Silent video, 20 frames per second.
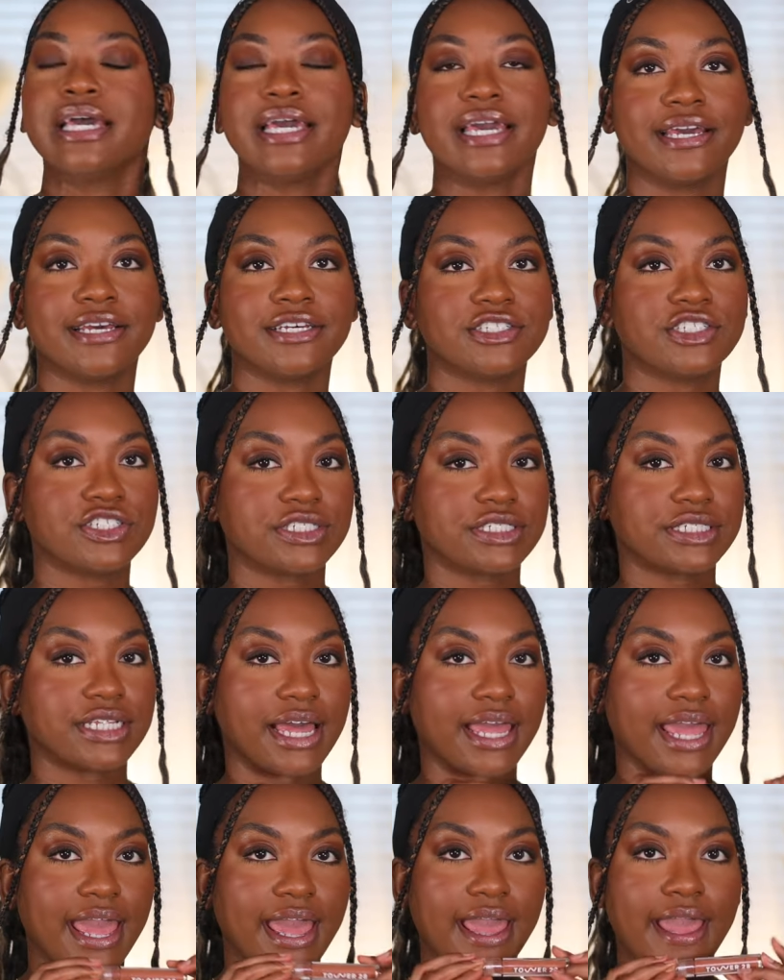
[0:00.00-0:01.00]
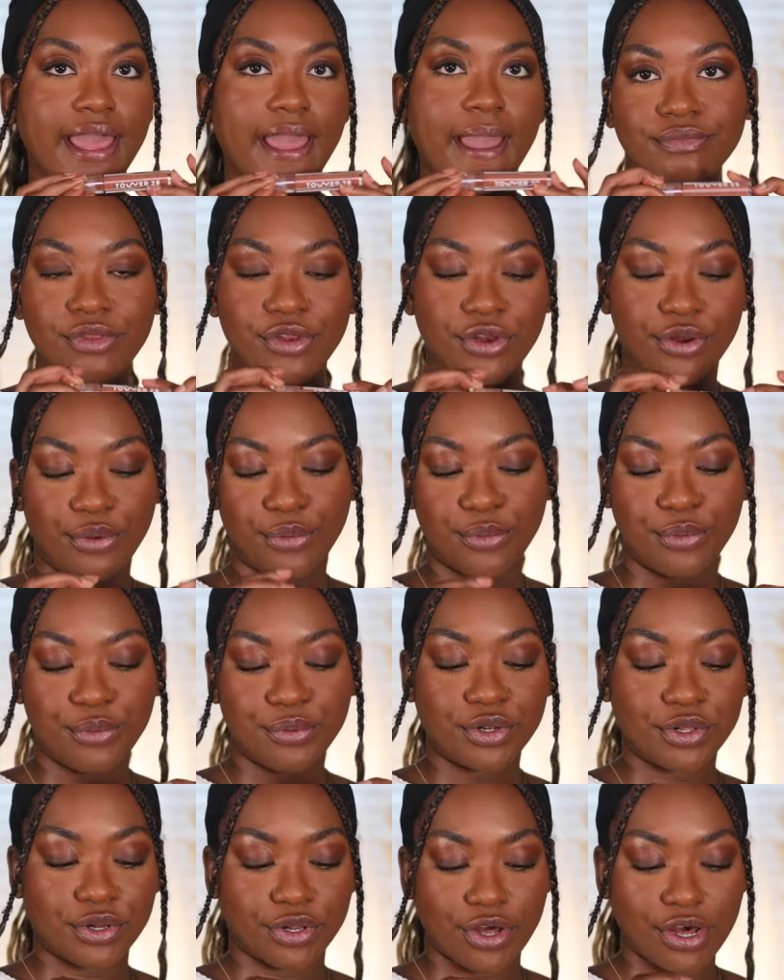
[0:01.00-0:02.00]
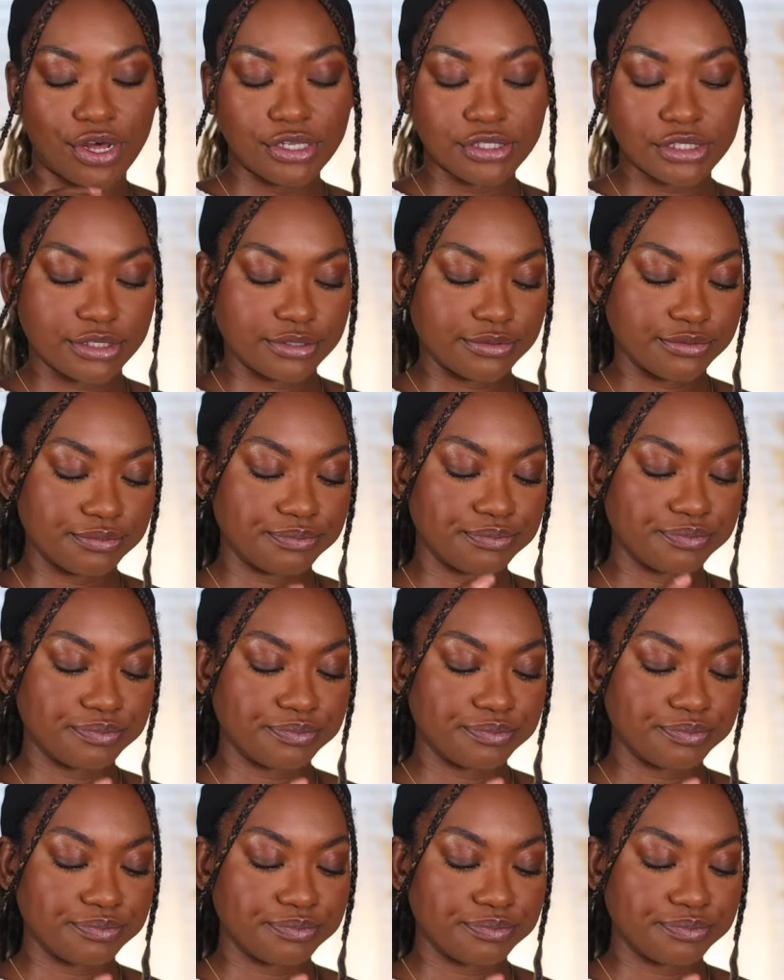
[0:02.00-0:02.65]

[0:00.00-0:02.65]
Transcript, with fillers: It's just like a nude gloss